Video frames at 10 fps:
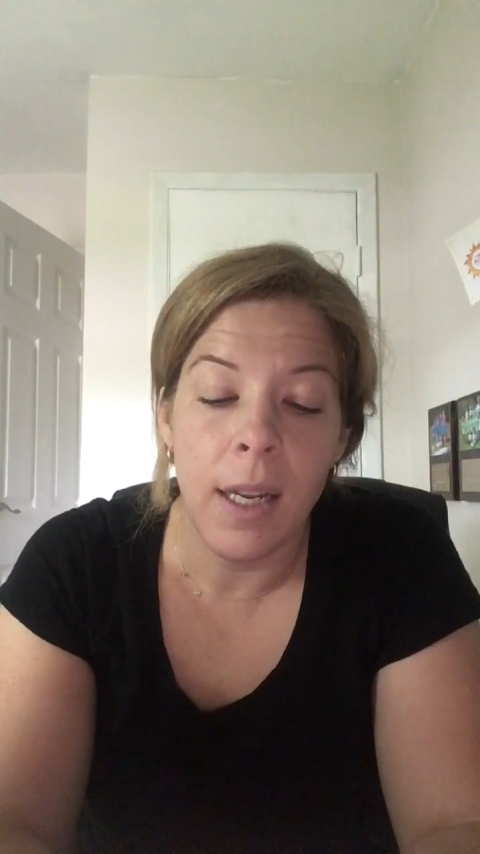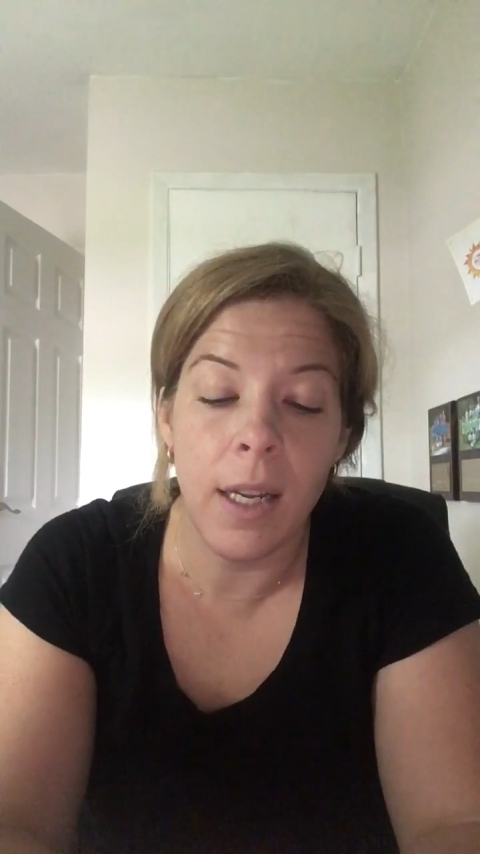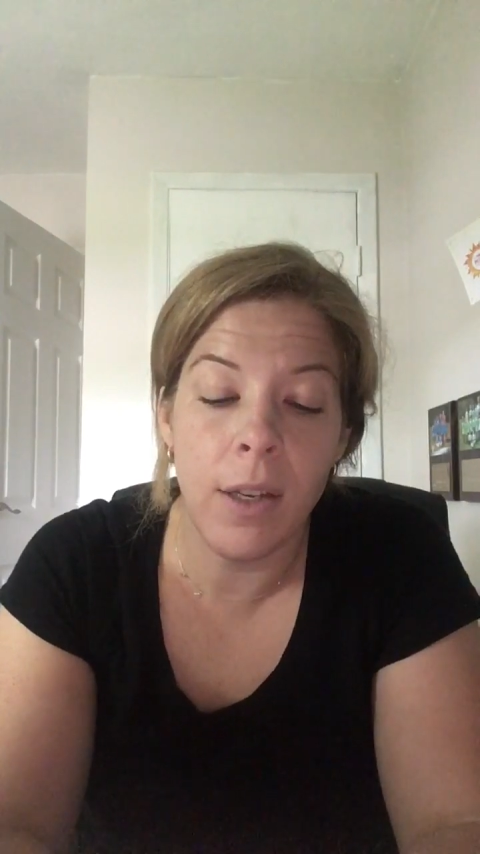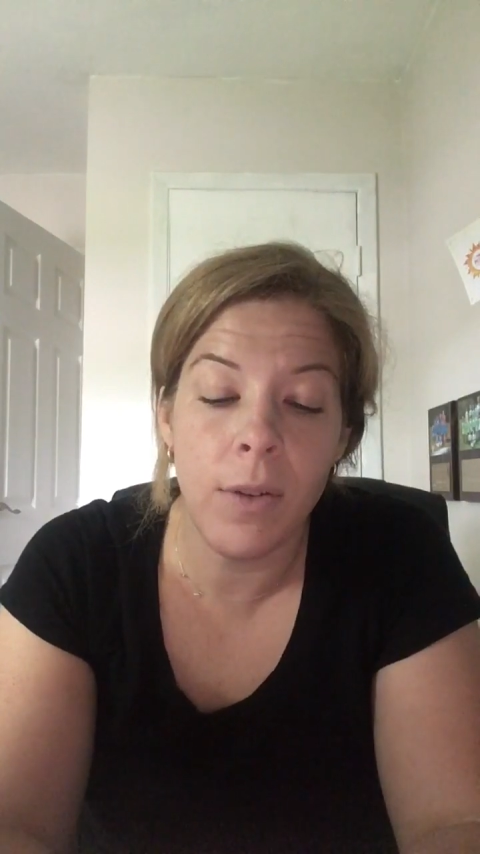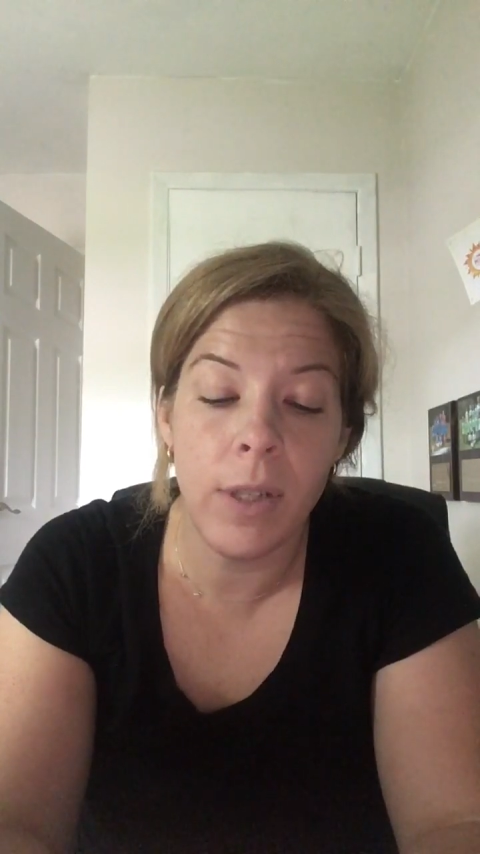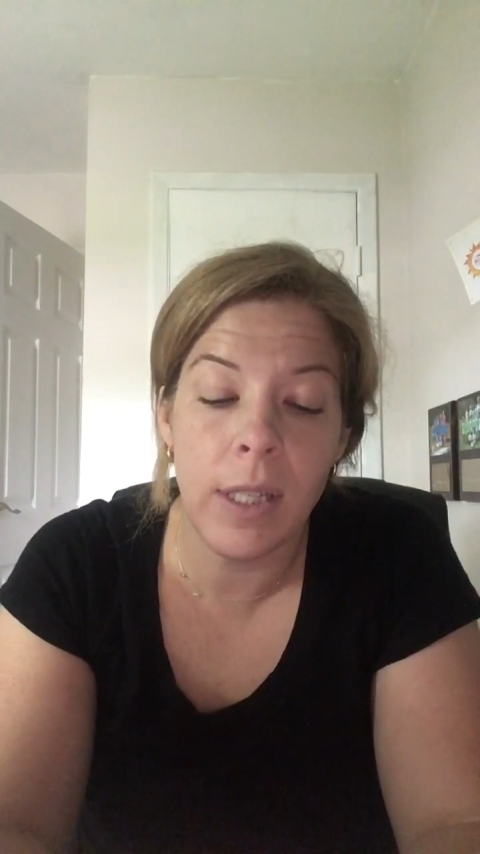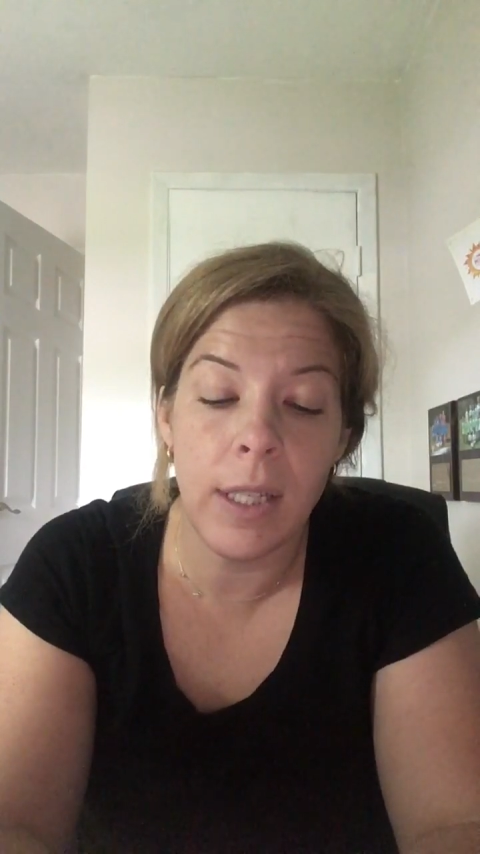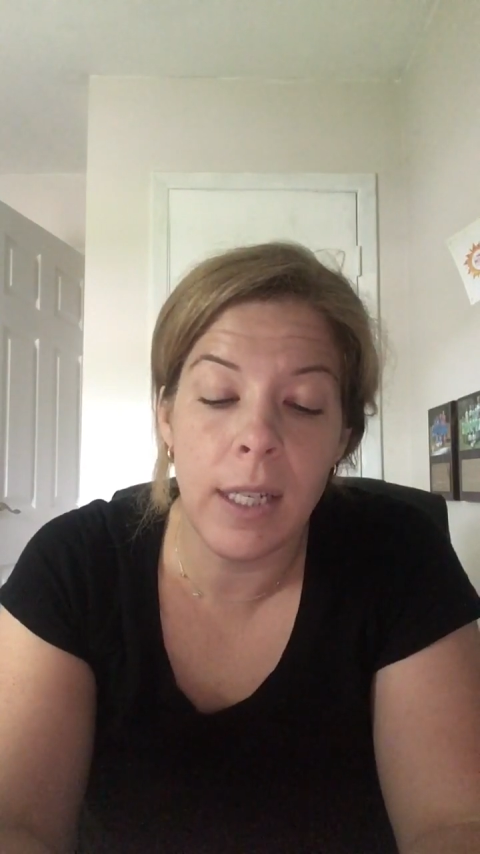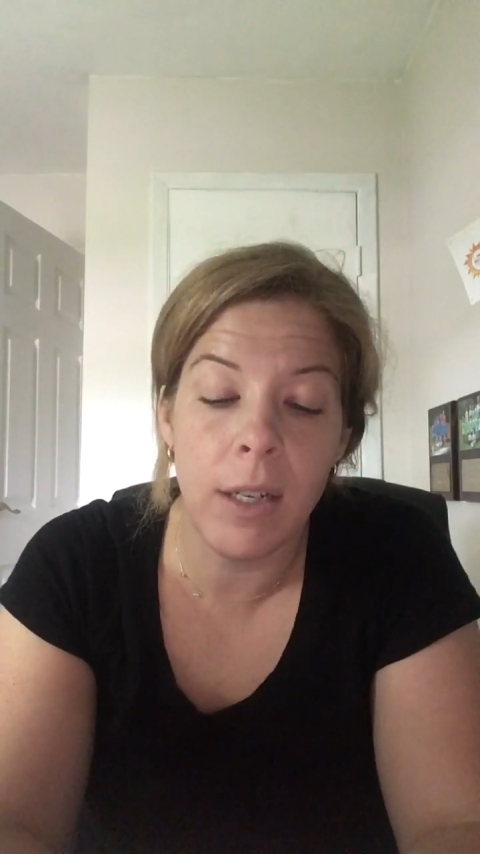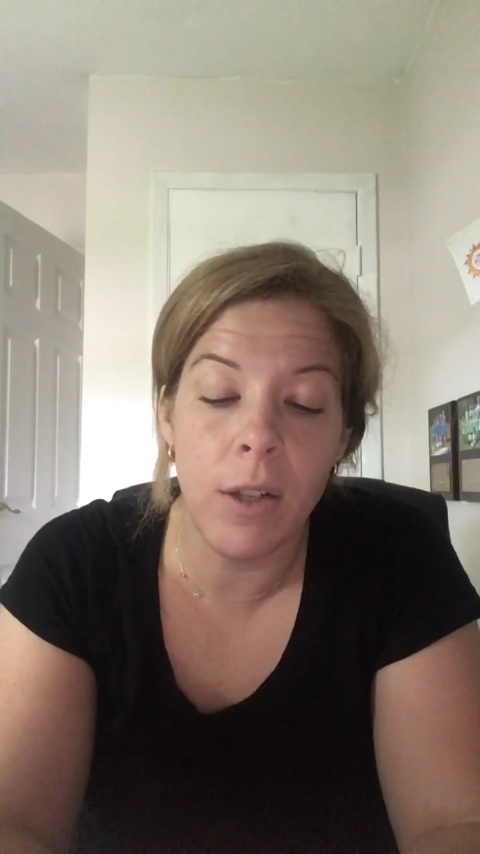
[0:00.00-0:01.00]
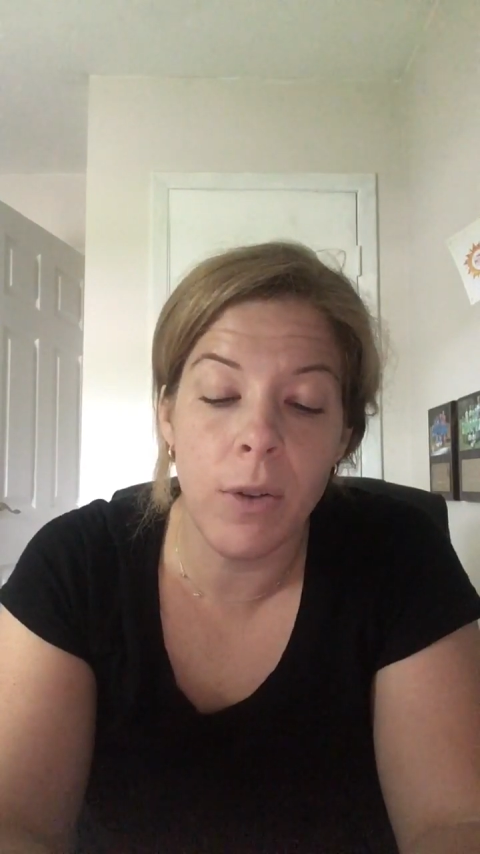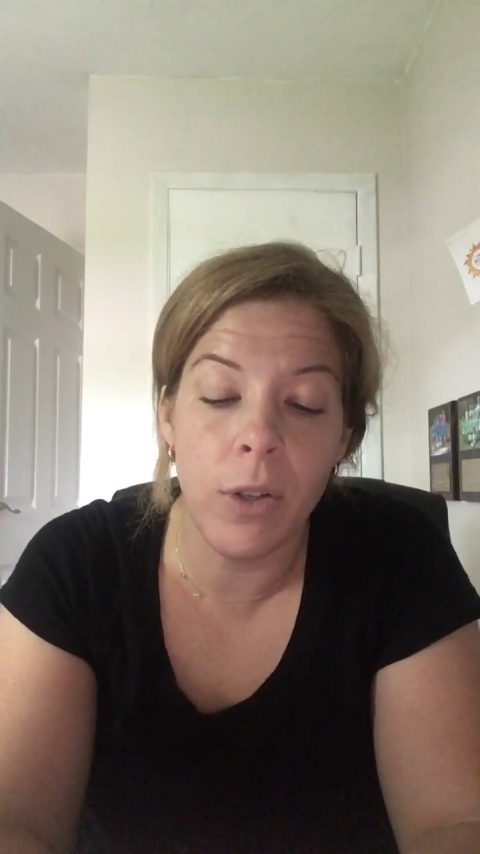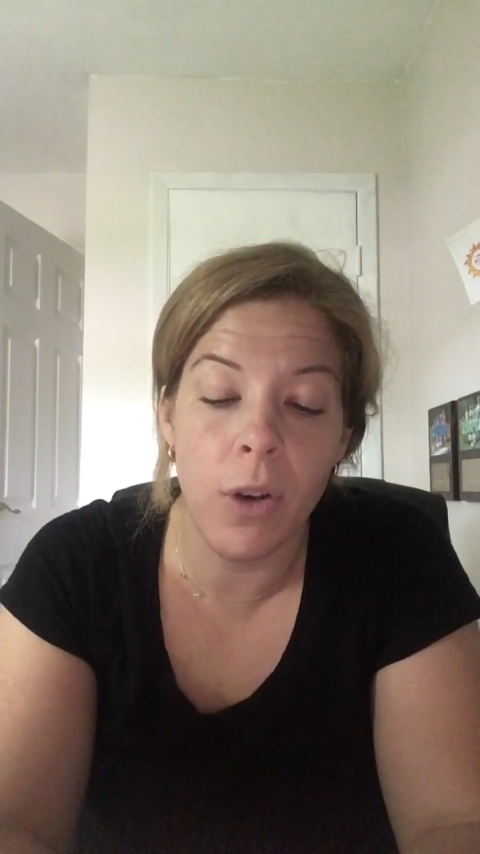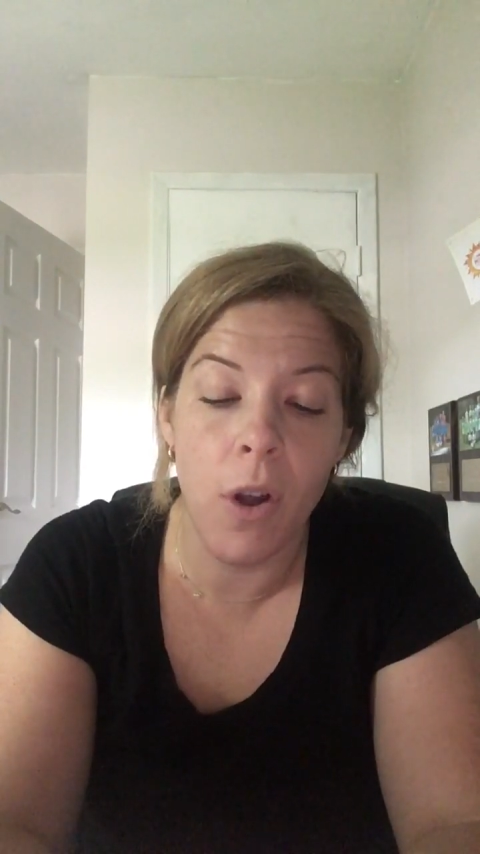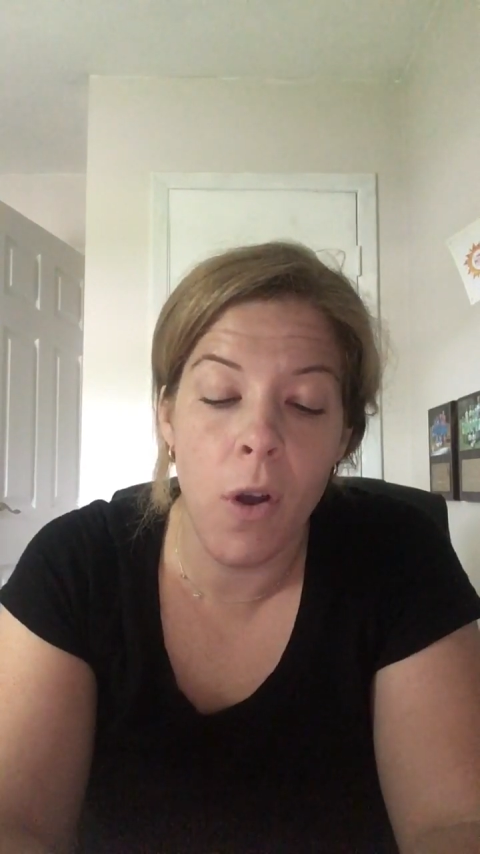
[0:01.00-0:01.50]
He used to stick
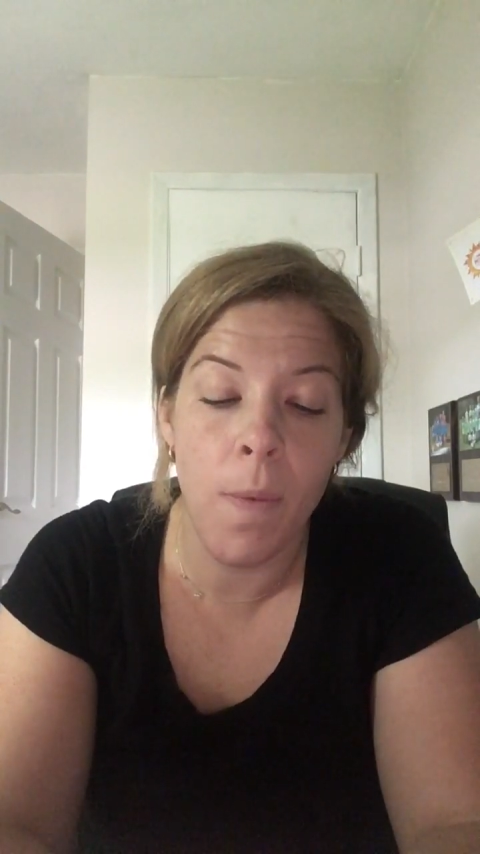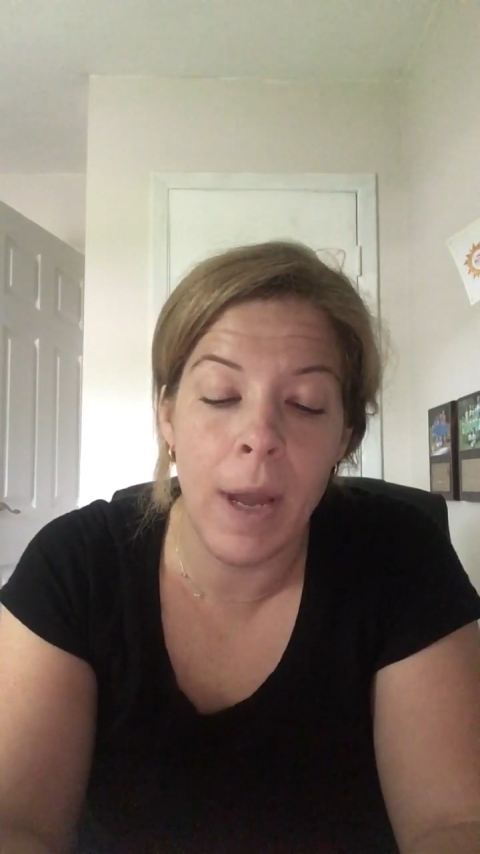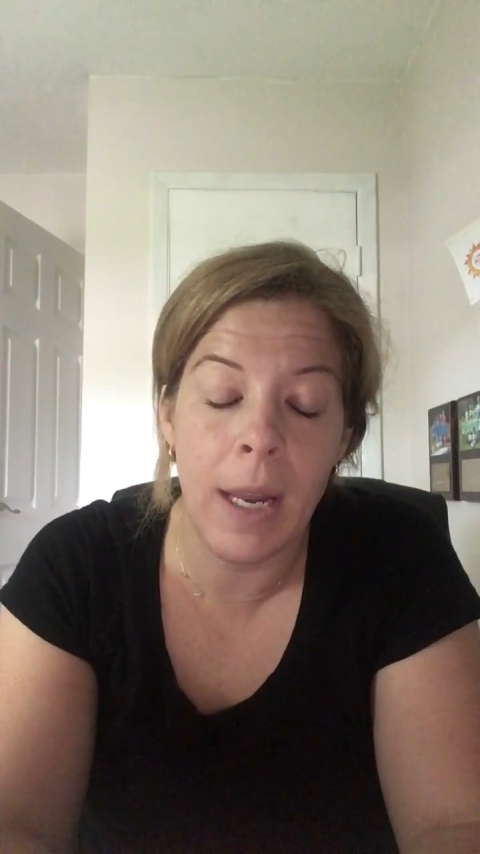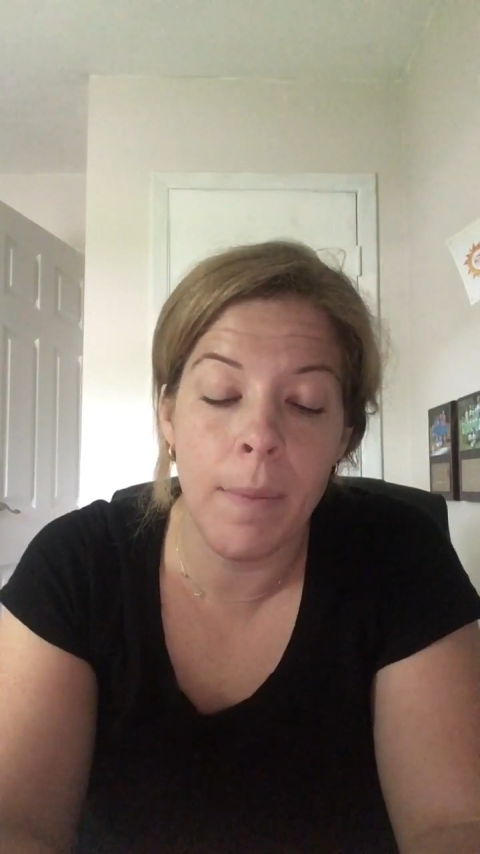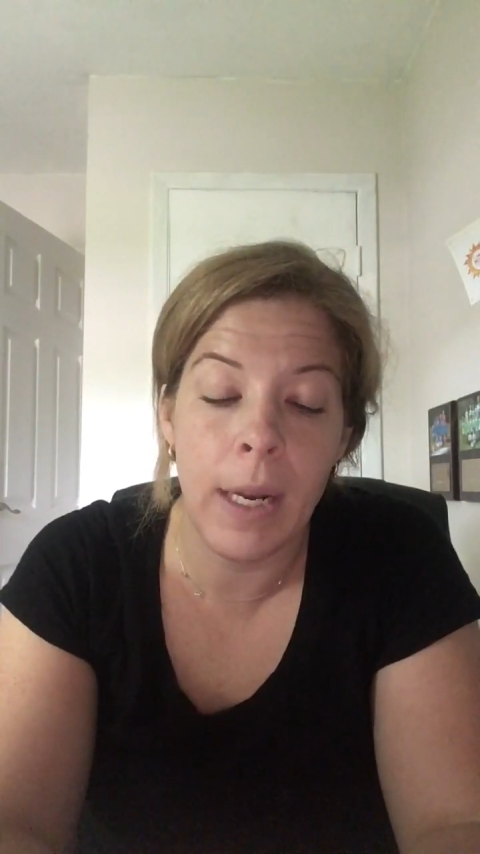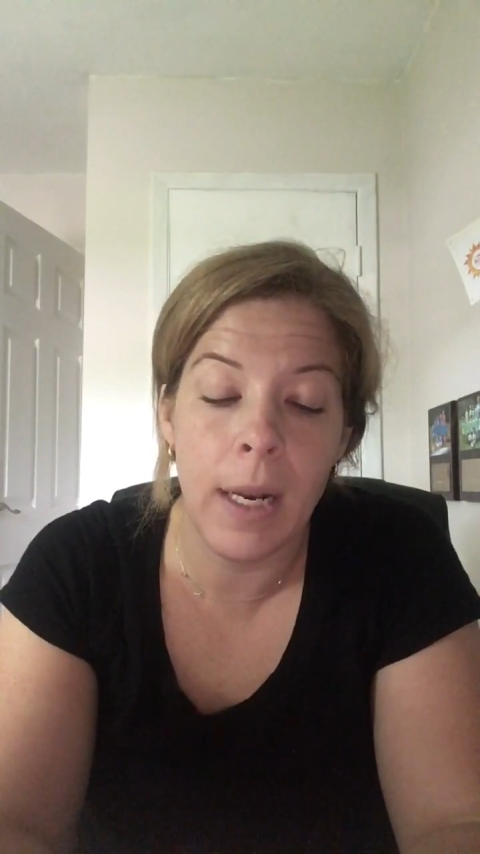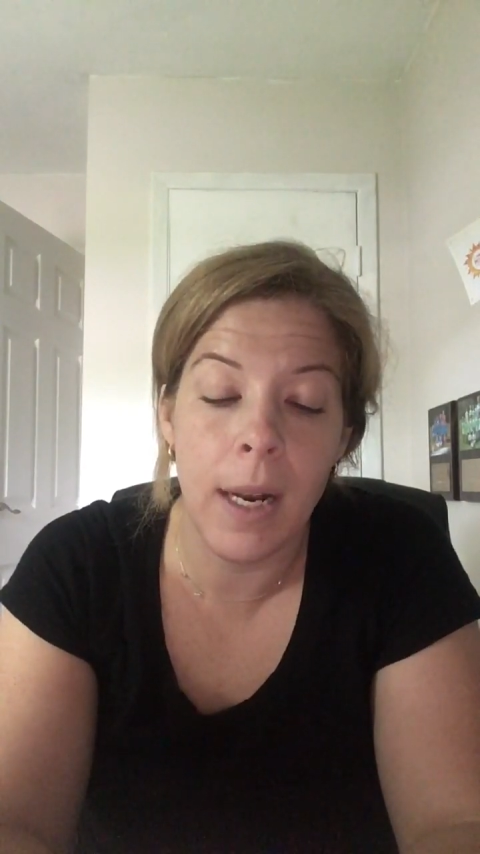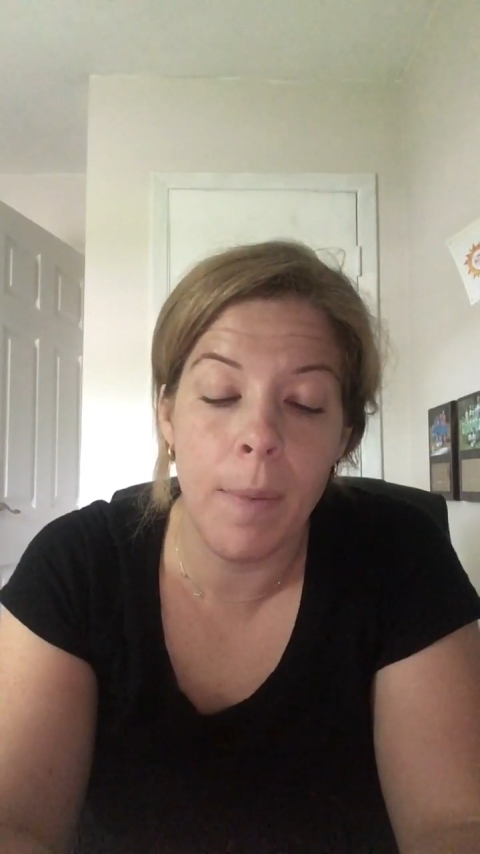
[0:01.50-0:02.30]
closer to home, I admitted.